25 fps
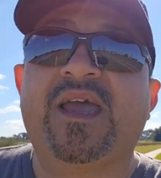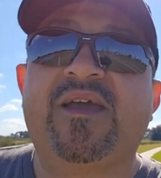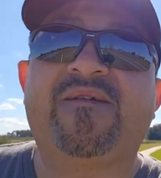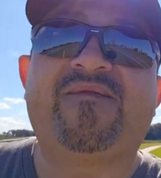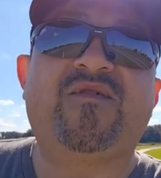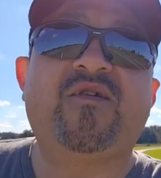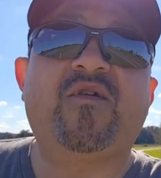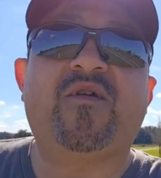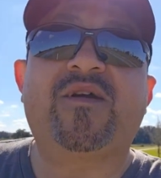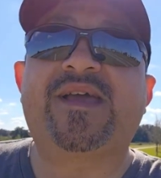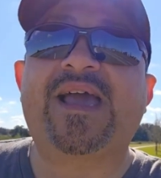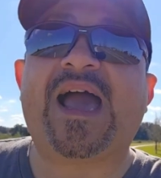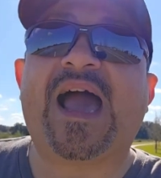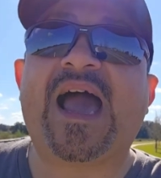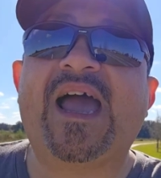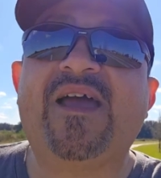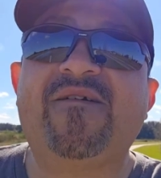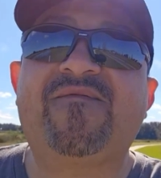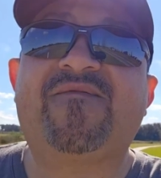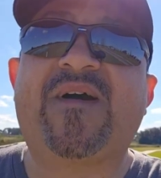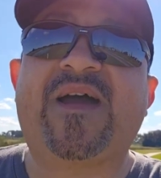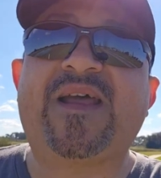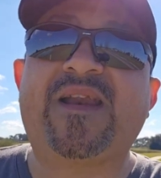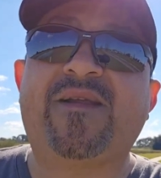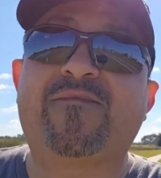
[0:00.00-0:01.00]
If you're a
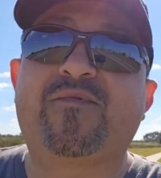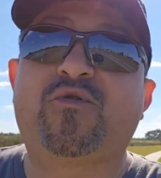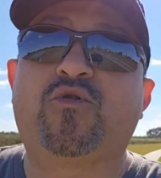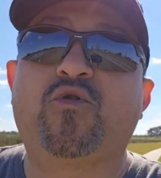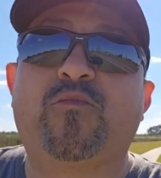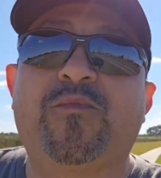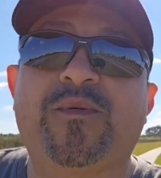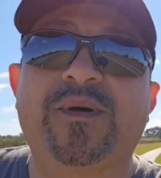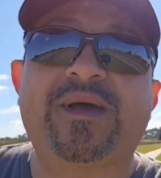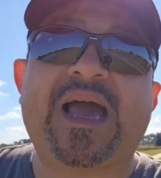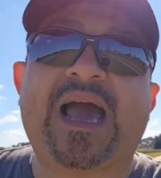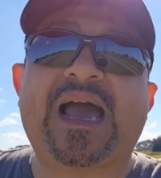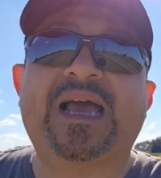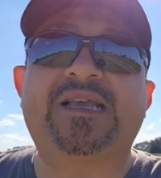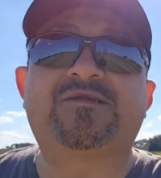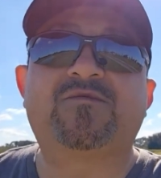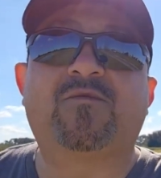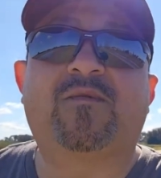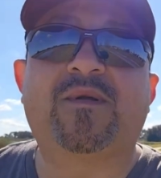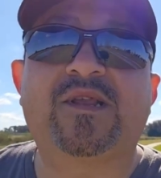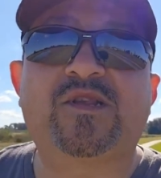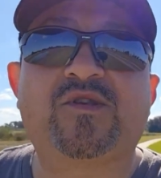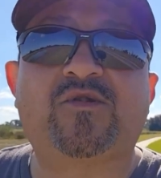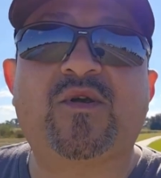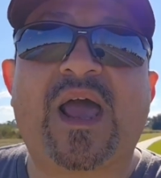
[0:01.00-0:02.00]
guy, find a group of guys
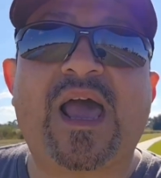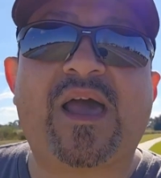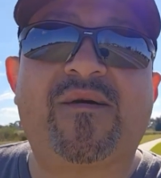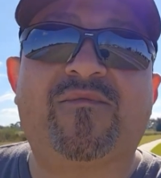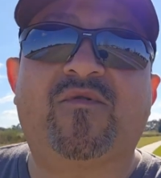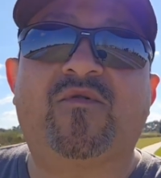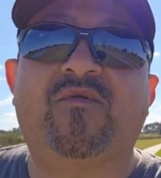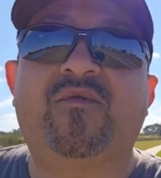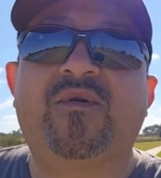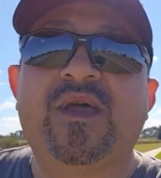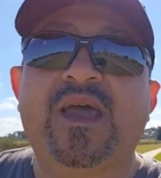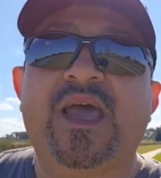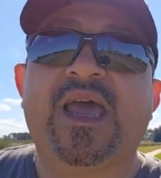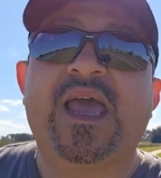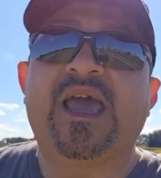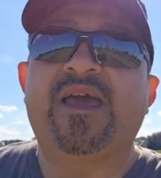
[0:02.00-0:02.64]
who want to travel.